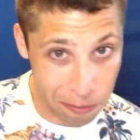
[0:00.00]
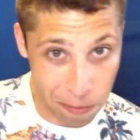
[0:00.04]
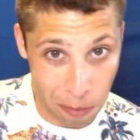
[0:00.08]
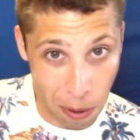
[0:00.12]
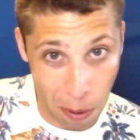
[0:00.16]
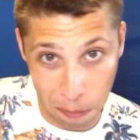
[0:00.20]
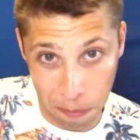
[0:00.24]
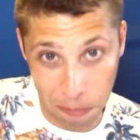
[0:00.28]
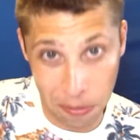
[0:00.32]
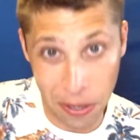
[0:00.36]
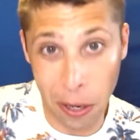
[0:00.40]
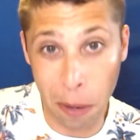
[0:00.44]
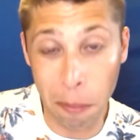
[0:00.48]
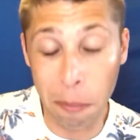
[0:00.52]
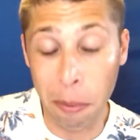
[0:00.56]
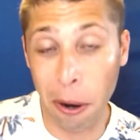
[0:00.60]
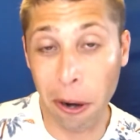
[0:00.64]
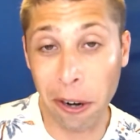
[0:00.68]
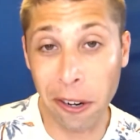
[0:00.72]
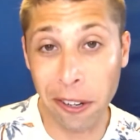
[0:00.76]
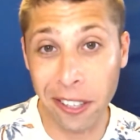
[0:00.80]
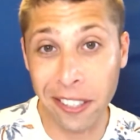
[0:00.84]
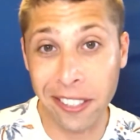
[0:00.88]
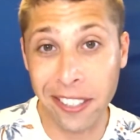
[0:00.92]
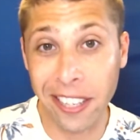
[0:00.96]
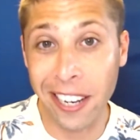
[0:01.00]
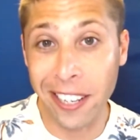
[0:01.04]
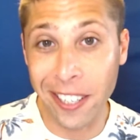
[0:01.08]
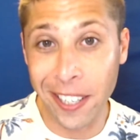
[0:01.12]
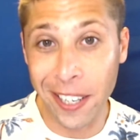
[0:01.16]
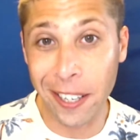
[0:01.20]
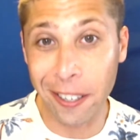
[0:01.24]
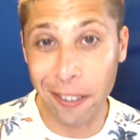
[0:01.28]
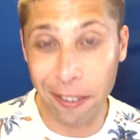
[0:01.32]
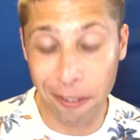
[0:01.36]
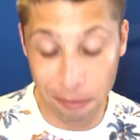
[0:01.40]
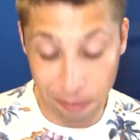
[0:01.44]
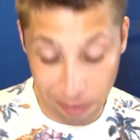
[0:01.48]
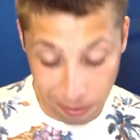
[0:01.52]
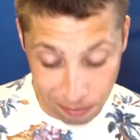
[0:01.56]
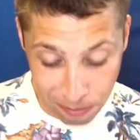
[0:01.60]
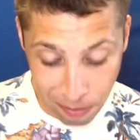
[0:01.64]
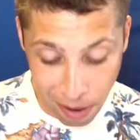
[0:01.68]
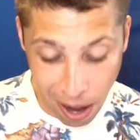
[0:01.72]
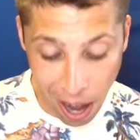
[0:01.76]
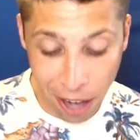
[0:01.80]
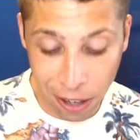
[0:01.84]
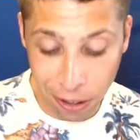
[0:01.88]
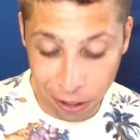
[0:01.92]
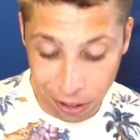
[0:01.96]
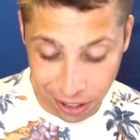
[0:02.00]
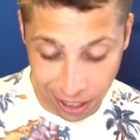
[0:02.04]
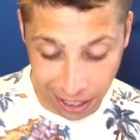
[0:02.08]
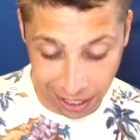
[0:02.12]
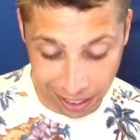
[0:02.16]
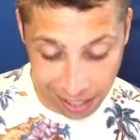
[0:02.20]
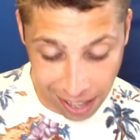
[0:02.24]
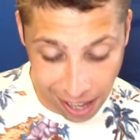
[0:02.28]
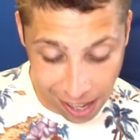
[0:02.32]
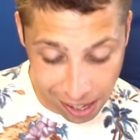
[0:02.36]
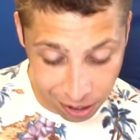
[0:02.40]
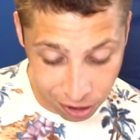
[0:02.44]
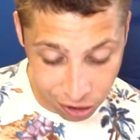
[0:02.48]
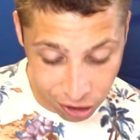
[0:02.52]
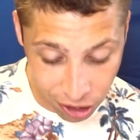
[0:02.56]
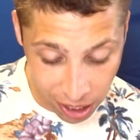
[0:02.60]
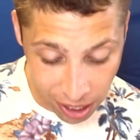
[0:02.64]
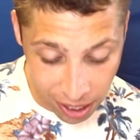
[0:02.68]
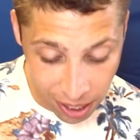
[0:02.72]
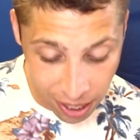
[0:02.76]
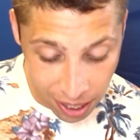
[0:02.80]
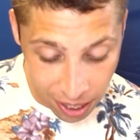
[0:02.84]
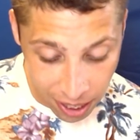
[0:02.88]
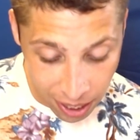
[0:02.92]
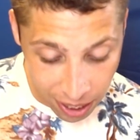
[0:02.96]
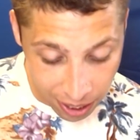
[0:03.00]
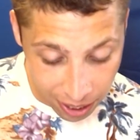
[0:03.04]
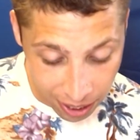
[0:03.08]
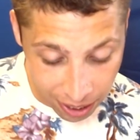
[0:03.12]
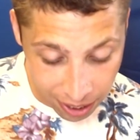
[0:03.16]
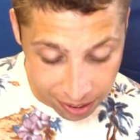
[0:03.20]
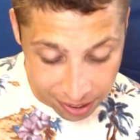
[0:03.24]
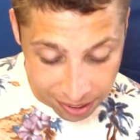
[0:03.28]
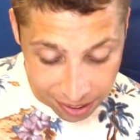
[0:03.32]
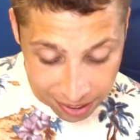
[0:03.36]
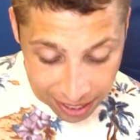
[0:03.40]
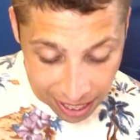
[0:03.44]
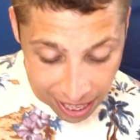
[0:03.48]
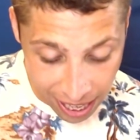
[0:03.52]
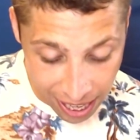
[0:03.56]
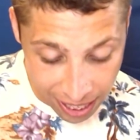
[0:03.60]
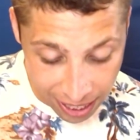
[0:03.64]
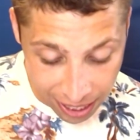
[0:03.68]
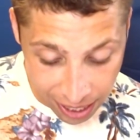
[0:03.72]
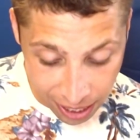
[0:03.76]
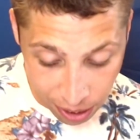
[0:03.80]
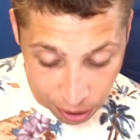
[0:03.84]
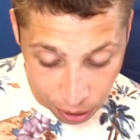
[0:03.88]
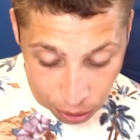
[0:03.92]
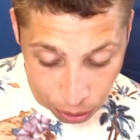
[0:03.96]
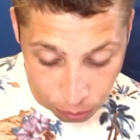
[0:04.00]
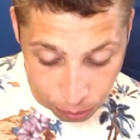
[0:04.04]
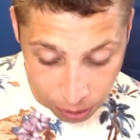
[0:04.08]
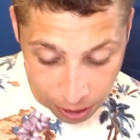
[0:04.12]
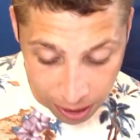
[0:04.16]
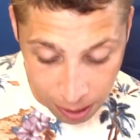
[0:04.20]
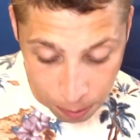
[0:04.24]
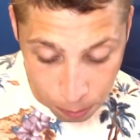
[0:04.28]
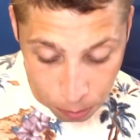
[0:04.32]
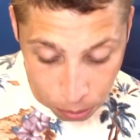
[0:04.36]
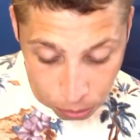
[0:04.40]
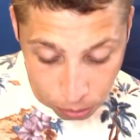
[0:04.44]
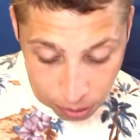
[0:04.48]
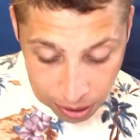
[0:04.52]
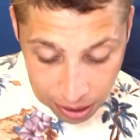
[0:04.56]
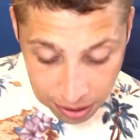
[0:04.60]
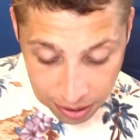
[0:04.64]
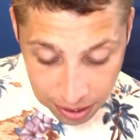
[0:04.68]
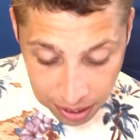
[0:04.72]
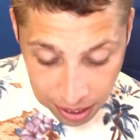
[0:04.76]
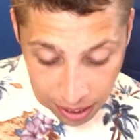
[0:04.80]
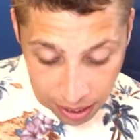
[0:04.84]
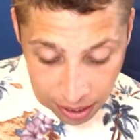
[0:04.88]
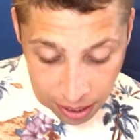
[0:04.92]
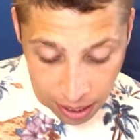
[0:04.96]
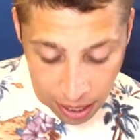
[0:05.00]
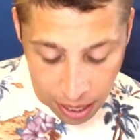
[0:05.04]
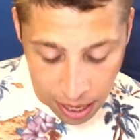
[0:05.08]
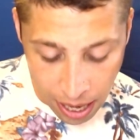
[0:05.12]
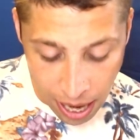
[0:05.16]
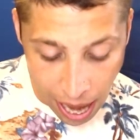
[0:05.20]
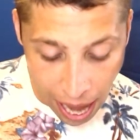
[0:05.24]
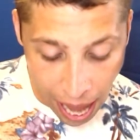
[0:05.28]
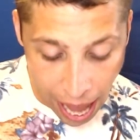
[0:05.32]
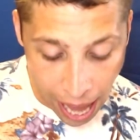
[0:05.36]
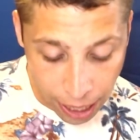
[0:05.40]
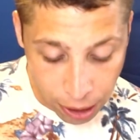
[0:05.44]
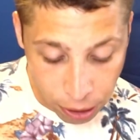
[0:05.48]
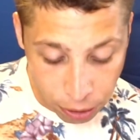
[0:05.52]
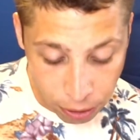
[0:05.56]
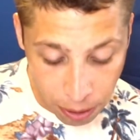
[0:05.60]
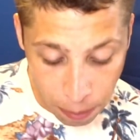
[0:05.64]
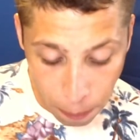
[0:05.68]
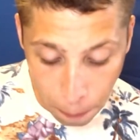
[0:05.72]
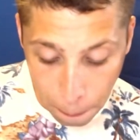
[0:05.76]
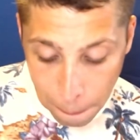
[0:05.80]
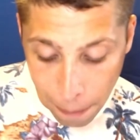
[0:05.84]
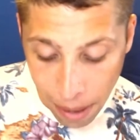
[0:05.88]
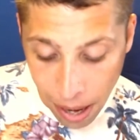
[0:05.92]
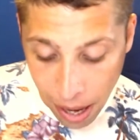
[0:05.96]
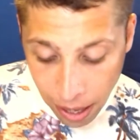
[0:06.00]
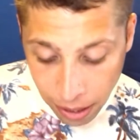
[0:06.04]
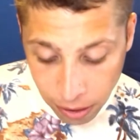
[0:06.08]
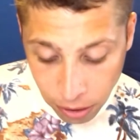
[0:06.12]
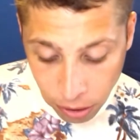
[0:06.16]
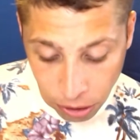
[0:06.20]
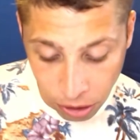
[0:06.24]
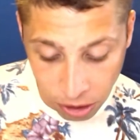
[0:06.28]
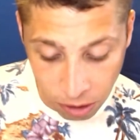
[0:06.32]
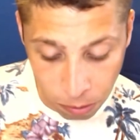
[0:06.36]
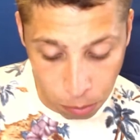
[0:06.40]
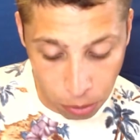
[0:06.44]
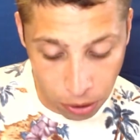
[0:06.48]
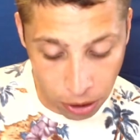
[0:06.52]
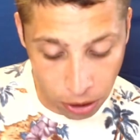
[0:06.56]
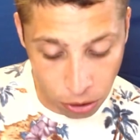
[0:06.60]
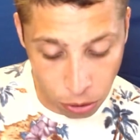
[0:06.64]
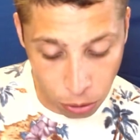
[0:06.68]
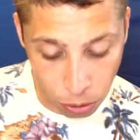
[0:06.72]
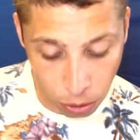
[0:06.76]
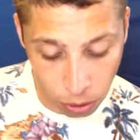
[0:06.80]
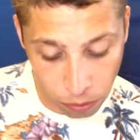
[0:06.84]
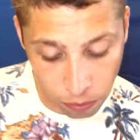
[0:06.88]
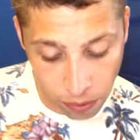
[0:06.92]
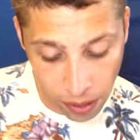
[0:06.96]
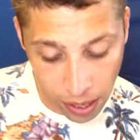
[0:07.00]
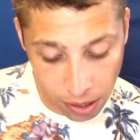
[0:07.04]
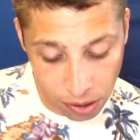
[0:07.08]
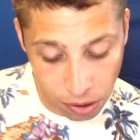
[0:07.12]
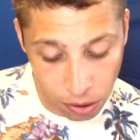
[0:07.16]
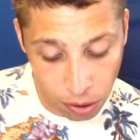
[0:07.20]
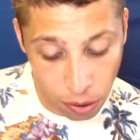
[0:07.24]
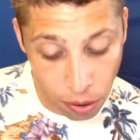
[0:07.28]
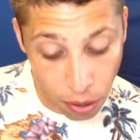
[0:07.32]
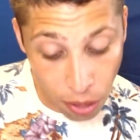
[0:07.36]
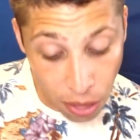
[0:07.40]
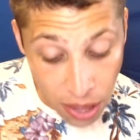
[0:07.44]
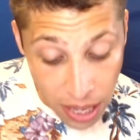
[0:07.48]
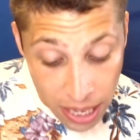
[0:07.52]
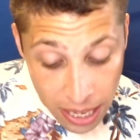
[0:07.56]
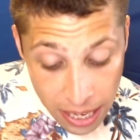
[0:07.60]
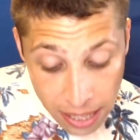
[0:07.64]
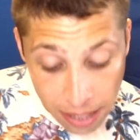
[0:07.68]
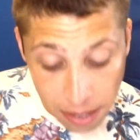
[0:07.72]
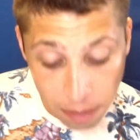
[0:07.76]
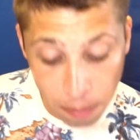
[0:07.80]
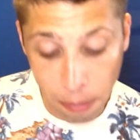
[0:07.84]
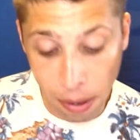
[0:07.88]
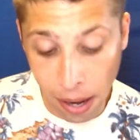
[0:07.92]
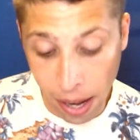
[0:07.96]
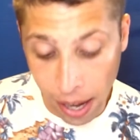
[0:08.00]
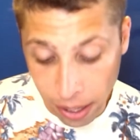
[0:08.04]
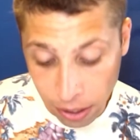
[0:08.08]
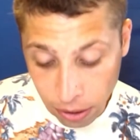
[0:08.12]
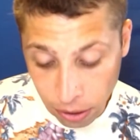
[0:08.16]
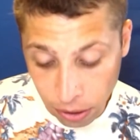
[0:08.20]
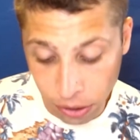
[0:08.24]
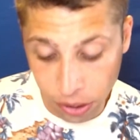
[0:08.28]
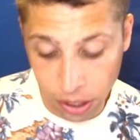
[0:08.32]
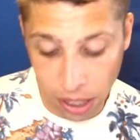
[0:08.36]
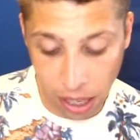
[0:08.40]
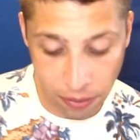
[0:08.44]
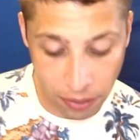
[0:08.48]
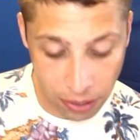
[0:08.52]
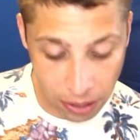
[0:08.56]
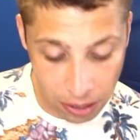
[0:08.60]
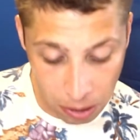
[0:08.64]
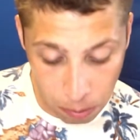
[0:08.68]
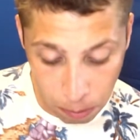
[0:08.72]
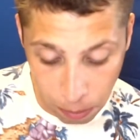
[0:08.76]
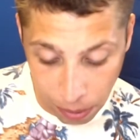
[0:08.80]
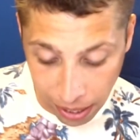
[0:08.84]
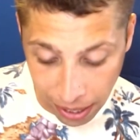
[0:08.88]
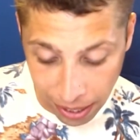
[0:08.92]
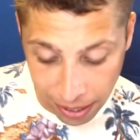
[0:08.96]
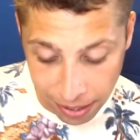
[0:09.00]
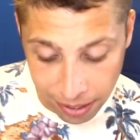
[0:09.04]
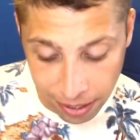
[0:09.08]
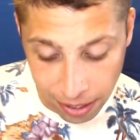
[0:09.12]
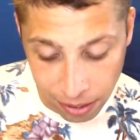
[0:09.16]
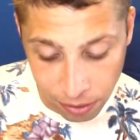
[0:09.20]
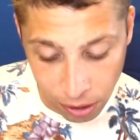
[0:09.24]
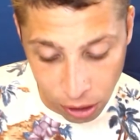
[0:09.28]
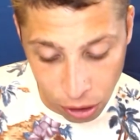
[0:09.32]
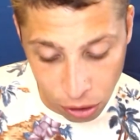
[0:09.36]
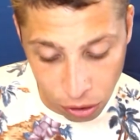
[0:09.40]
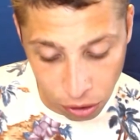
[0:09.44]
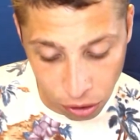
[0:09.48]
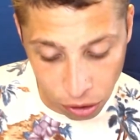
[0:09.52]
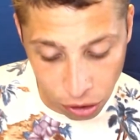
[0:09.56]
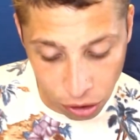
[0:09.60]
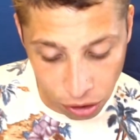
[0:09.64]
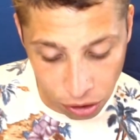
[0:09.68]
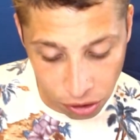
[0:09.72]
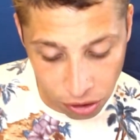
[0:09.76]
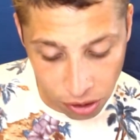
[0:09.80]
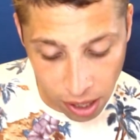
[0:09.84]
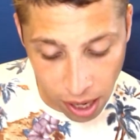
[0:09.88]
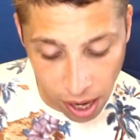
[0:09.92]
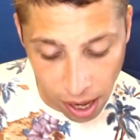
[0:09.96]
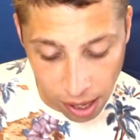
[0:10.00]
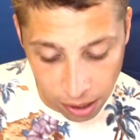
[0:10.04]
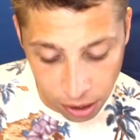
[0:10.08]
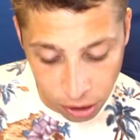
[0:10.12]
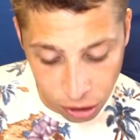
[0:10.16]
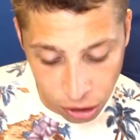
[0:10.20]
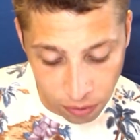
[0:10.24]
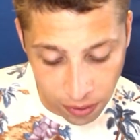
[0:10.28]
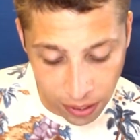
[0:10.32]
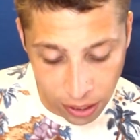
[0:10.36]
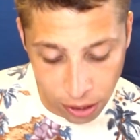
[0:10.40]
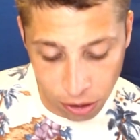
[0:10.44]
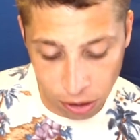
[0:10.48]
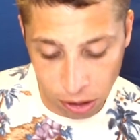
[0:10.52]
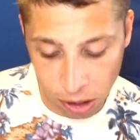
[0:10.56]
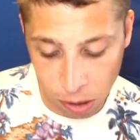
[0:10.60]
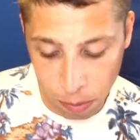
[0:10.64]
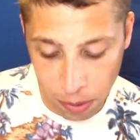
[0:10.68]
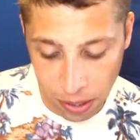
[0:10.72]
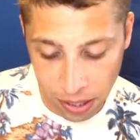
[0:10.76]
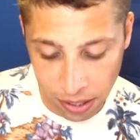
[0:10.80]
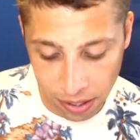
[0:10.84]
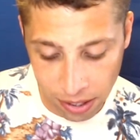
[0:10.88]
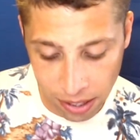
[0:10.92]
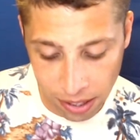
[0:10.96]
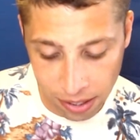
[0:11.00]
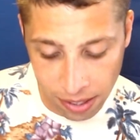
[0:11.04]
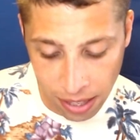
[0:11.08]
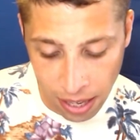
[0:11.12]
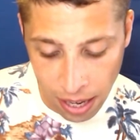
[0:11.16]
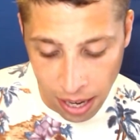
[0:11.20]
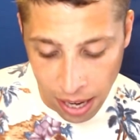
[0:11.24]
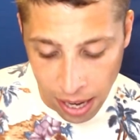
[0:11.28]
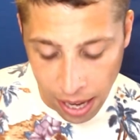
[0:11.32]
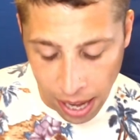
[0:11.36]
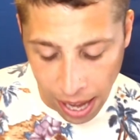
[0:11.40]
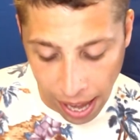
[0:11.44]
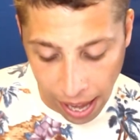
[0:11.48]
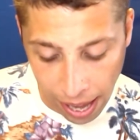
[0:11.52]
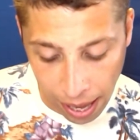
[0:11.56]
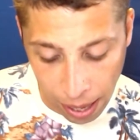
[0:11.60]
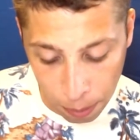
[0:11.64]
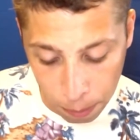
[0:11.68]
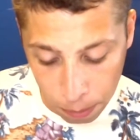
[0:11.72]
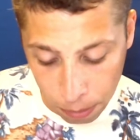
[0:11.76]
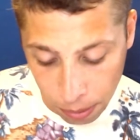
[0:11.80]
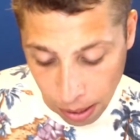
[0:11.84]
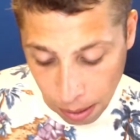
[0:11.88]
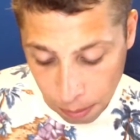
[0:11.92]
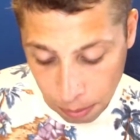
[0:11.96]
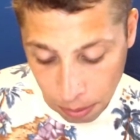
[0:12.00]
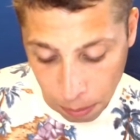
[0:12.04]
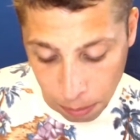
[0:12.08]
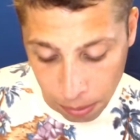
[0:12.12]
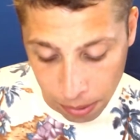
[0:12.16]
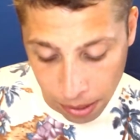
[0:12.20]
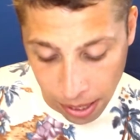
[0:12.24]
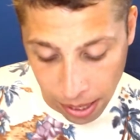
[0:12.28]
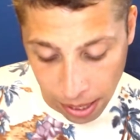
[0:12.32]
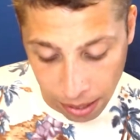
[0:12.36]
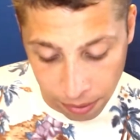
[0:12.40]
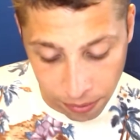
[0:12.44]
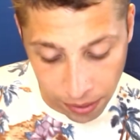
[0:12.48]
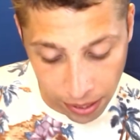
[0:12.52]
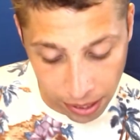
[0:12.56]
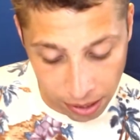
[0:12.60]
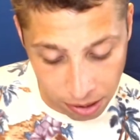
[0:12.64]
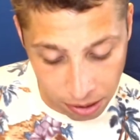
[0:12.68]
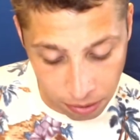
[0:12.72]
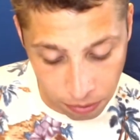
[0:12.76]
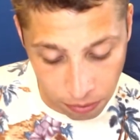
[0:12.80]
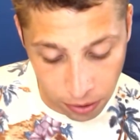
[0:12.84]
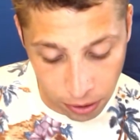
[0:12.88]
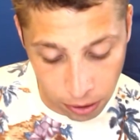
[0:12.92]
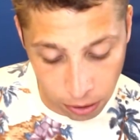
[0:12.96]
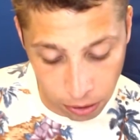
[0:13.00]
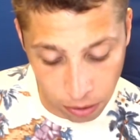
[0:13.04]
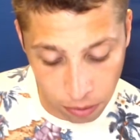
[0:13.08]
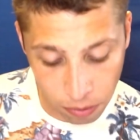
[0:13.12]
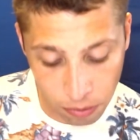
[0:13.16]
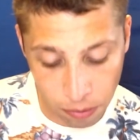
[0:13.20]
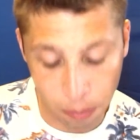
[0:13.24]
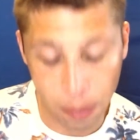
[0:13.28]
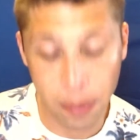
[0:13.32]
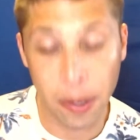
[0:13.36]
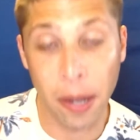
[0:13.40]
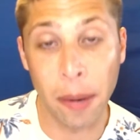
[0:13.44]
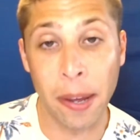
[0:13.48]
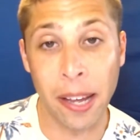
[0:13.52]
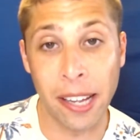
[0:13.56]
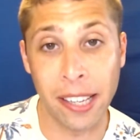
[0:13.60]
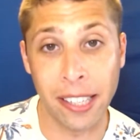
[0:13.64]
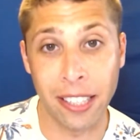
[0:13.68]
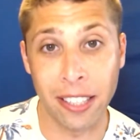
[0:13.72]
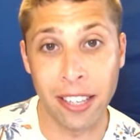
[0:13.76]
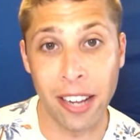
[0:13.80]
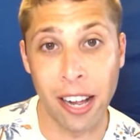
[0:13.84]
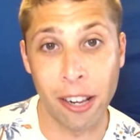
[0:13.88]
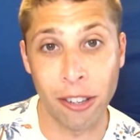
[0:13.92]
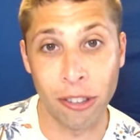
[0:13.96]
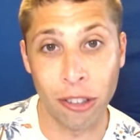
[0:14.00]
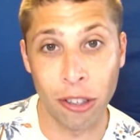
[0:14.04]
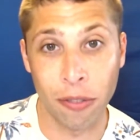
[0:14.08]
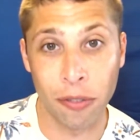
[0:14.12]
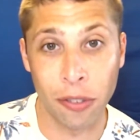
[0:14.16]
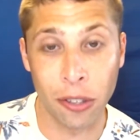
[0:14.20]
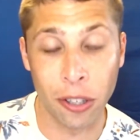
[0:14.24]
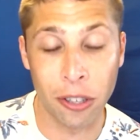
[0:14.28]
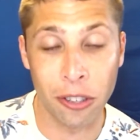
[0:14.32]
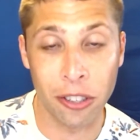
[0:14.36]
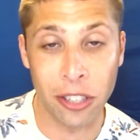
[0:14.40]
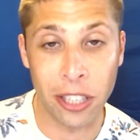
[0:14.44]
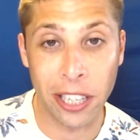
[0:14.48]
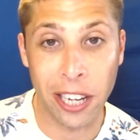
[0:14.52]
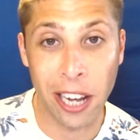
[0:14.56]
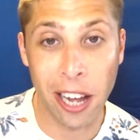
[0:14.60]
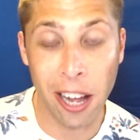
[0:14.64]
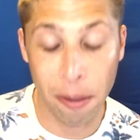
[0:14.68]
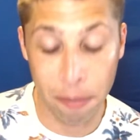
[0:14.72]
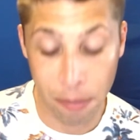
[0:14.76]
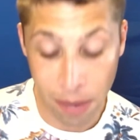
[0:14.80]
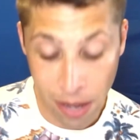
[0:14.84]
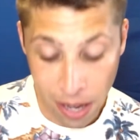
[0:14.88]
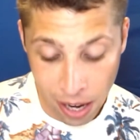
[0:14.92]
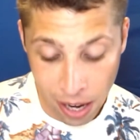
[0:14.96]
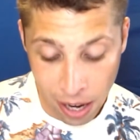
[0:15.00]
you know part of this idea of modern technology, uh, scanning, 3D printing, accurate models of prehistoric fossil. These models have expanded researchers' knowledge of ancient species and blah, blah, blah, advanced the field of paleontology for years to come.